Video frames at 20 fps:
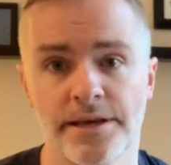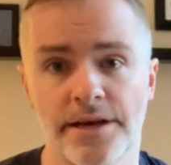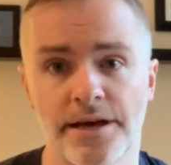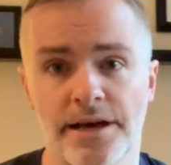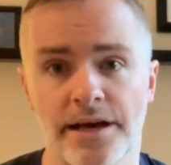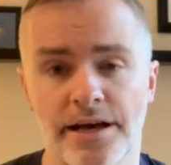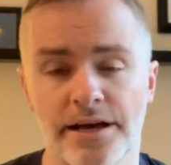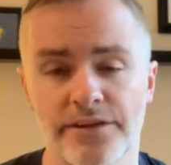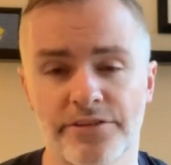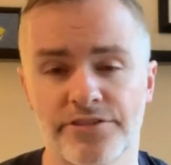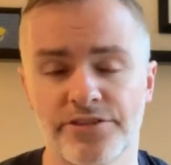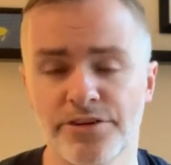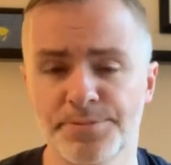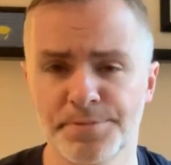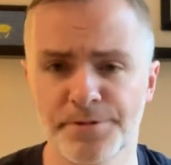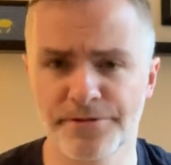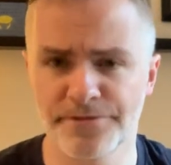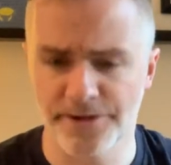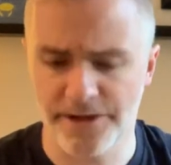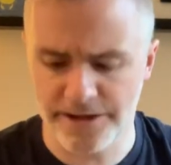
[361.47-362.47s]
Uh,
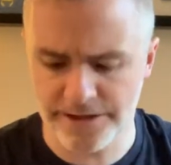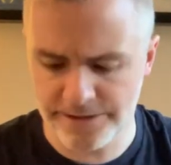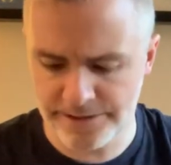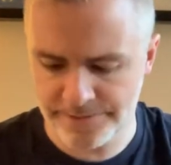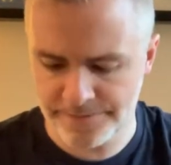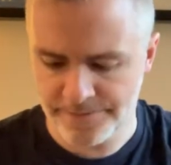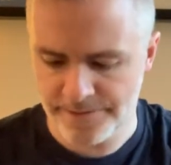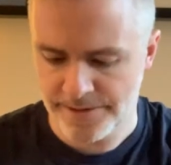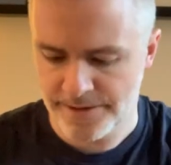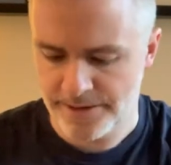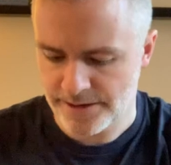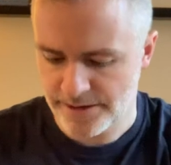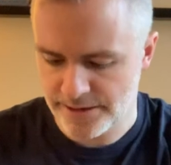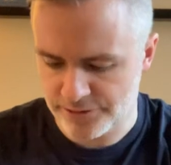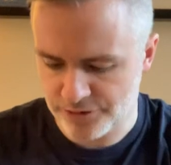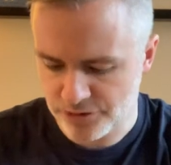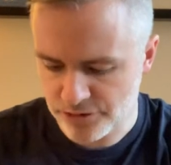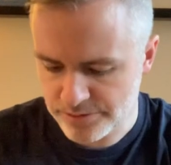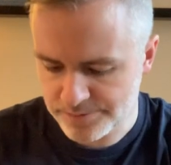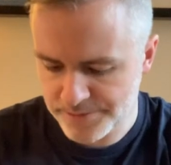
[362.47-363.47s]
super fun.
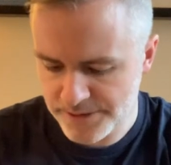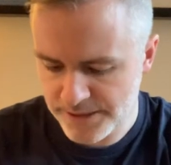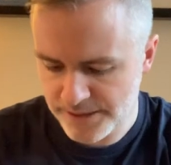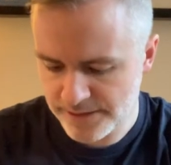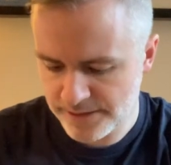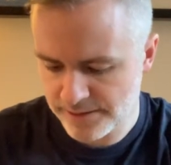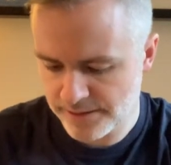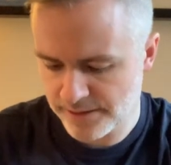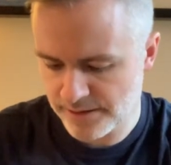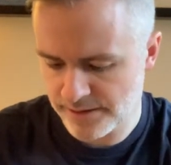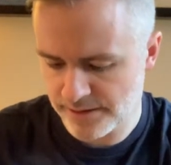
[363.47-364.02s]
It took me